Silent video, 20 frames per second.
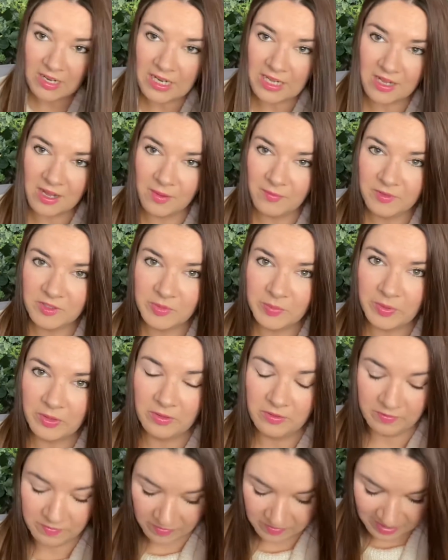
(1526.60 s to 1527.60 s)

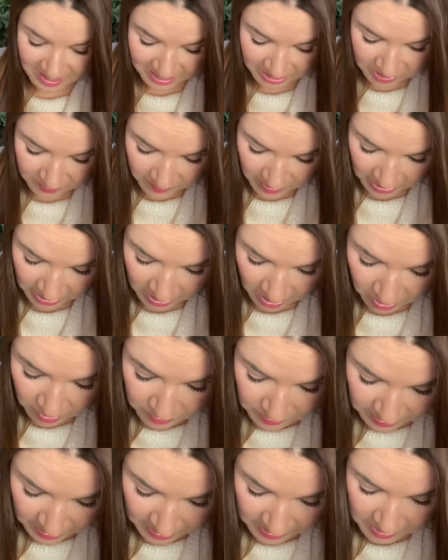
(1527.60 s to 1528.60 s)
comfortable, actually very
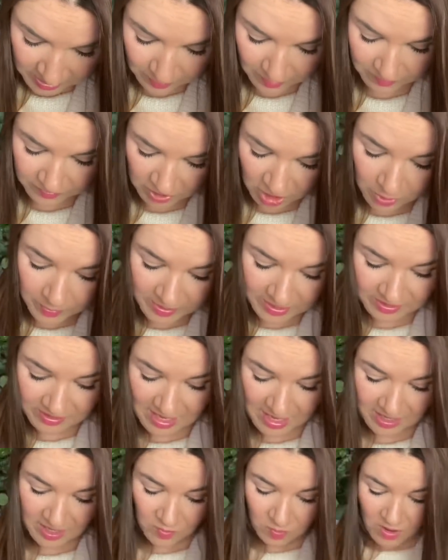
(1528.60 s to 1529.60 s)
cozy. So if Toby doesn't
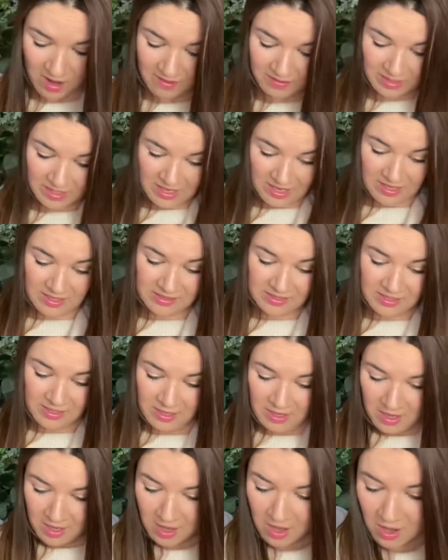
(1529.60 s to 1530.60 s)
end up wearing these,
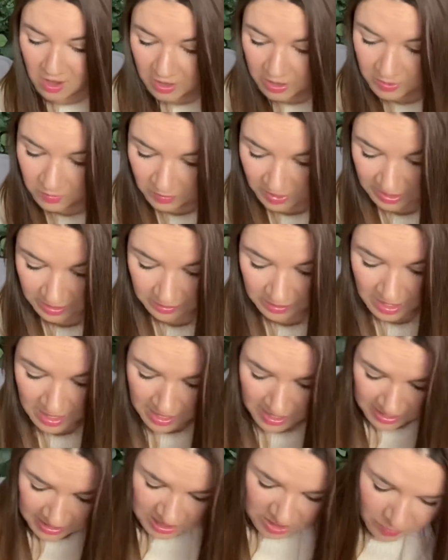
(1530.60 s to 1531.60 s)
I will.
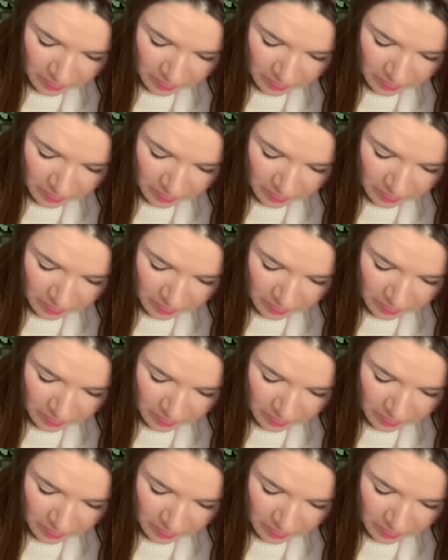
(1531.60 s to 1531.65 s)
So I